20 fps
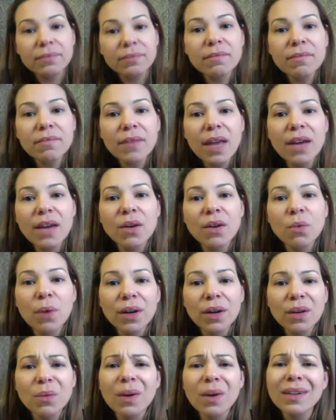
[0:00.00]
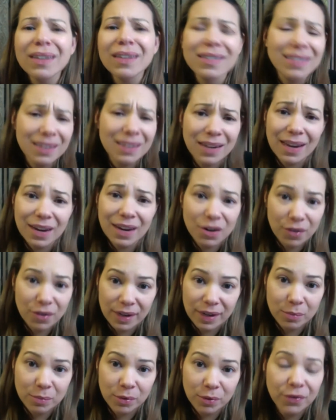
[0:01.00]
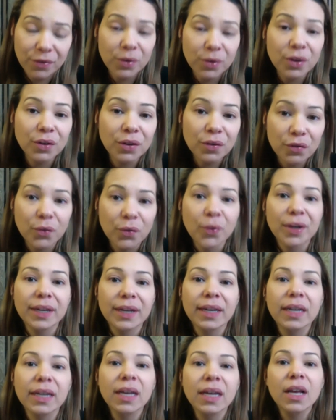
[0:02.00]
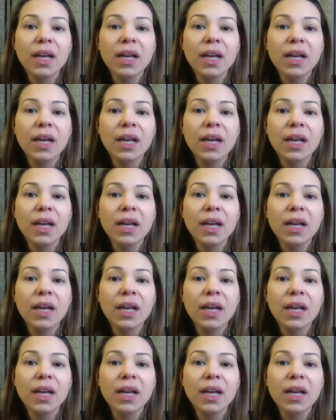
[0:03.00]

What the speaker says: And a one-on-one is incredible. If you can afford it,